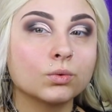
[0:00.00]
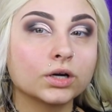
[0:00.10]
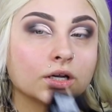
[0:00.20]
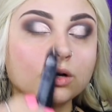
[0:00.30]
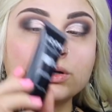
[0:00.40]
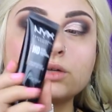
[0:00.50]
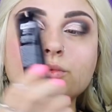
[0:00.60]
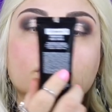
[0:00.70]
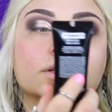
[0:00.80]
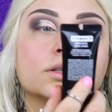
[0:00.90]
We're going to go in
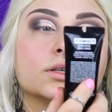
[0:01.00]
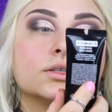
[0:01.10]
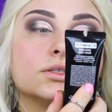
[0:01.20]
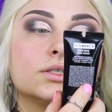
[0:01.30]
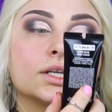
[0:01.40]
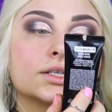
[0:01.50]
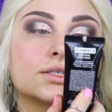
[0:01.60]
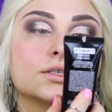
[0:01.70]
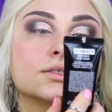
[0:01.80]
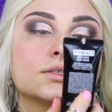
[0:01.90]
with
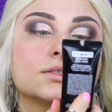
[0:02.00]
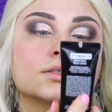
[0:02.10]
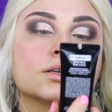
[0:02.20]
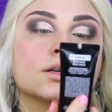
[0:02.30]
NYX's